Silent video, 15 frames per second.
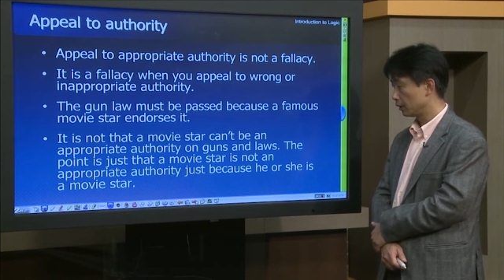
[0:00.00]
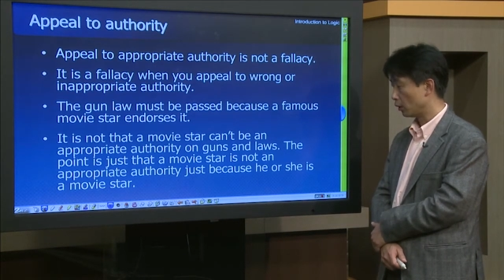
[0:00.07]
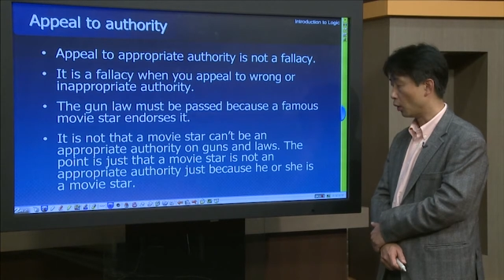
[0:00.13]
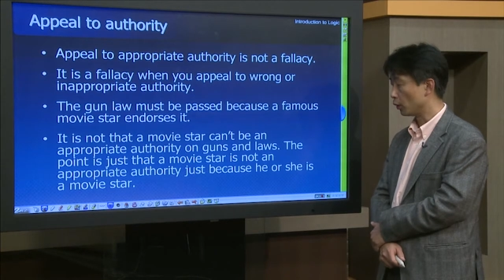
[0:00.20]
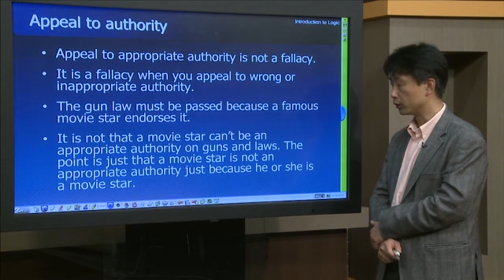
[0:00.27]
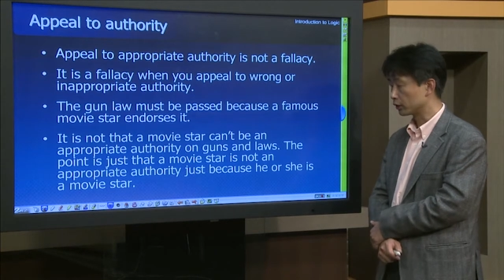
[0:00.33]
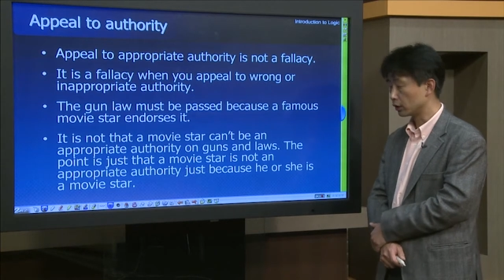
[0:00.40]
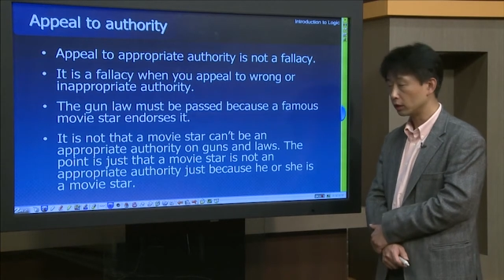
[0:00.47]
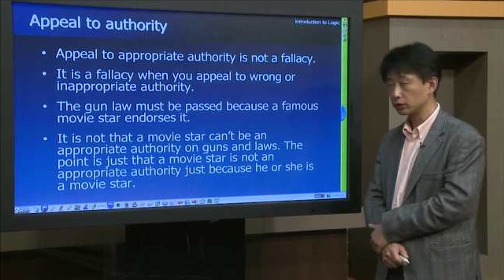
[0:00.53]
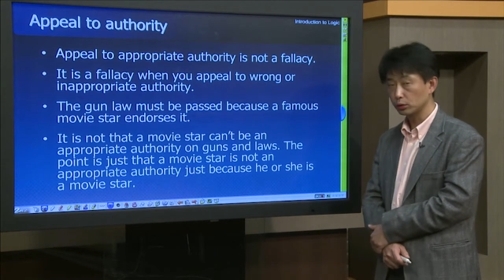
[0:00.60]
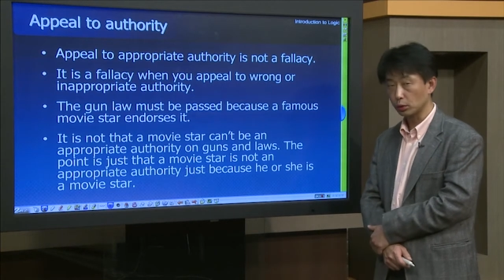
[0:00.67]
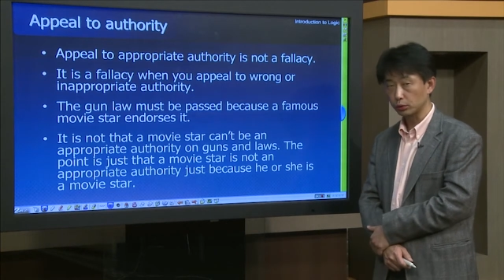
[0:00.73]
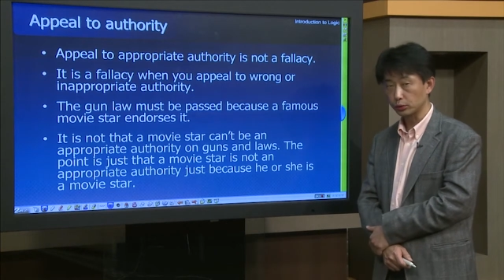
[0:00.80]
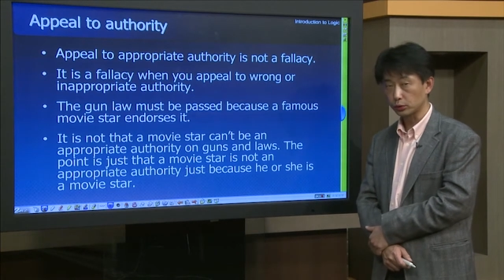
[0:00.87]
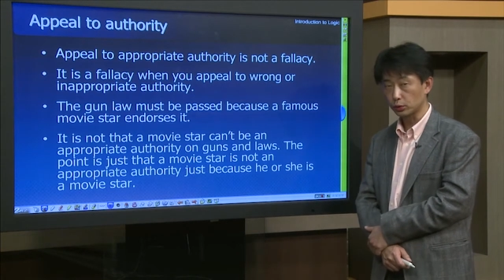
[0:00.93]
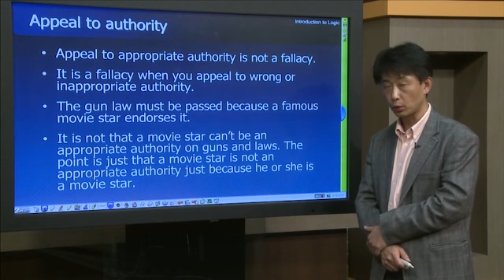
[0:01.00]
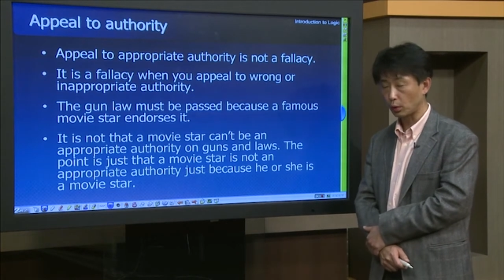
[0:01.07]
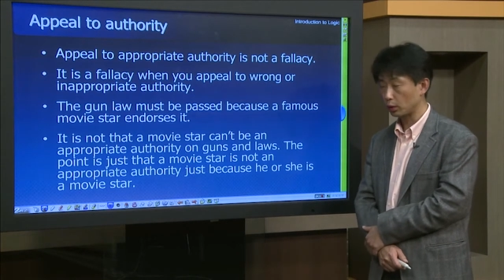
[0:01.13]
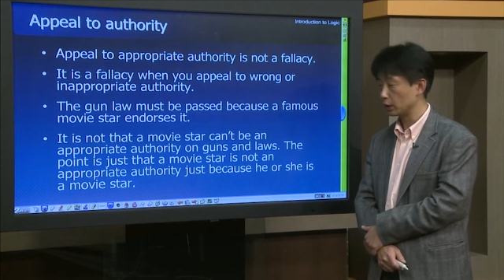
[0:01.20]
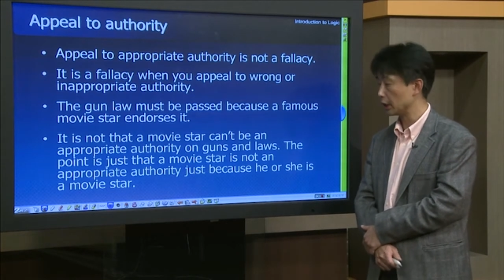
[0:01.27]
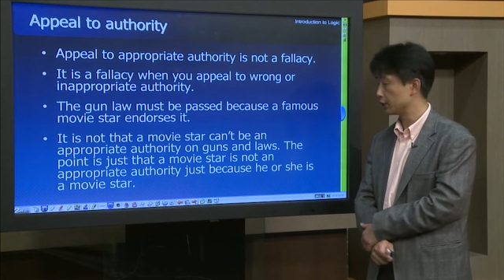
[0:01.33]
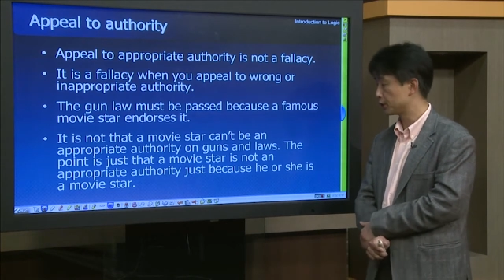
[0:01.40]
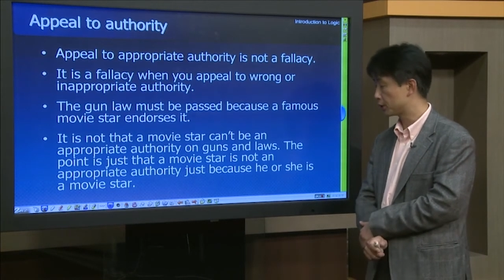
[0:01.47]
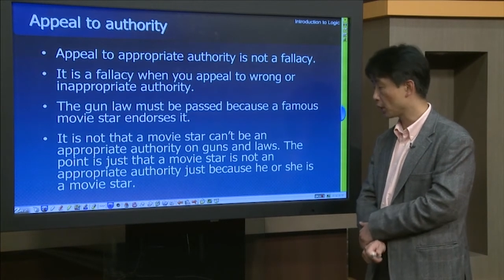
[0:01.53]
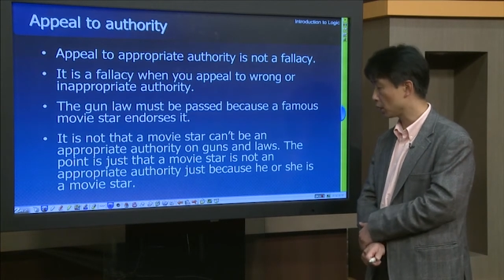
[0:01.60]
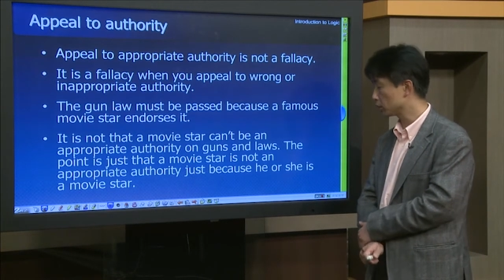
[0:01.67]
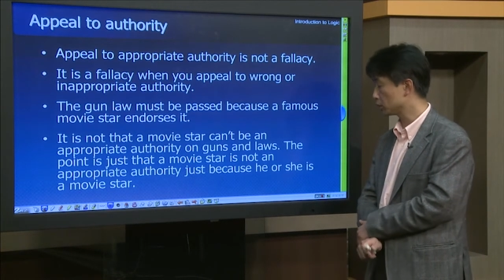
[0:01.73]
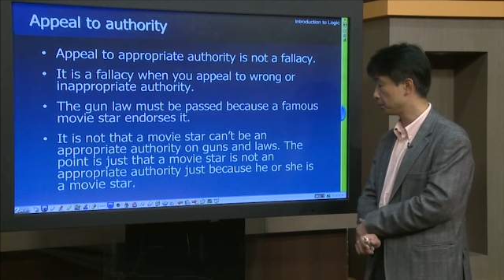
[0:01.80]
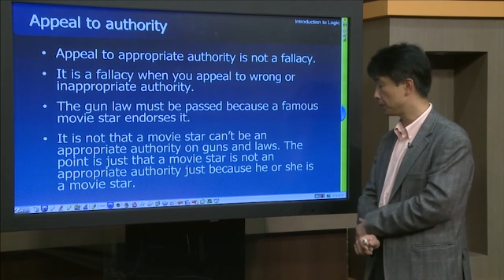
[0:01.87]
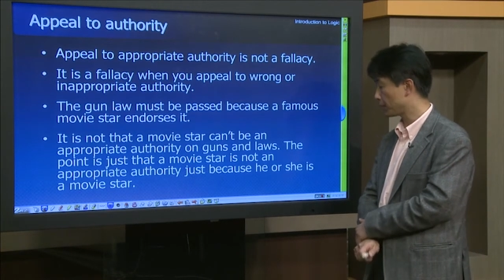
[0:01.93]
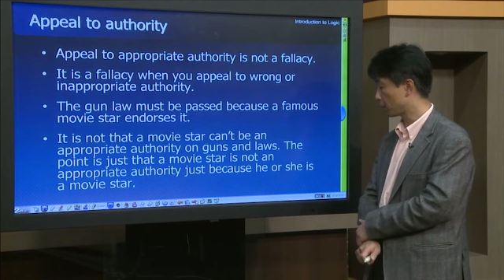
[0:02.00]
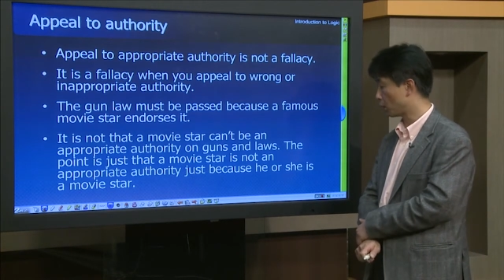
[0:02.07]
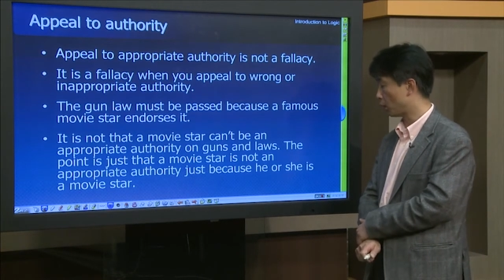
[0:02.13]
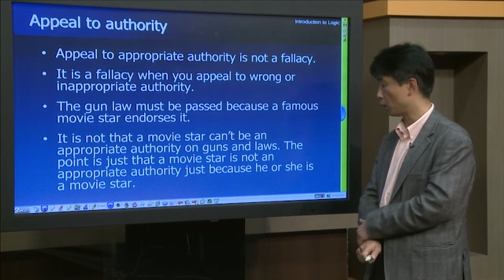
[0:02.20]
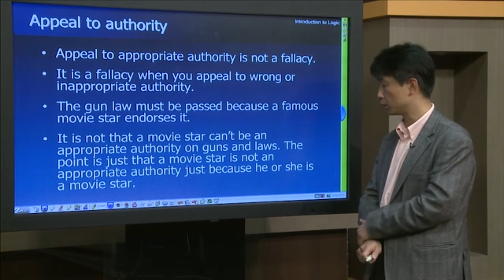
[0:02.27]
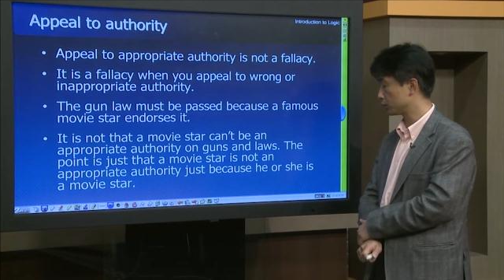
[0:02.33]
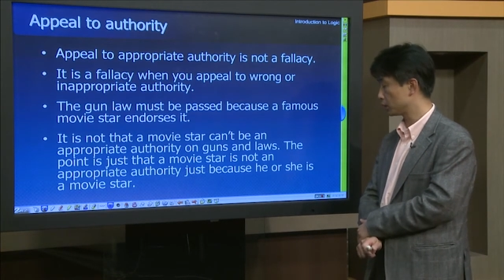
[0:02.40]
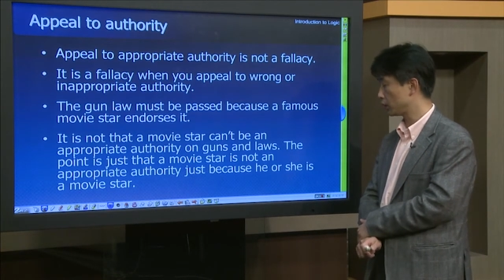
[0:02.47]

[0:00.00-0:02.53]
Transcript: on gun control just because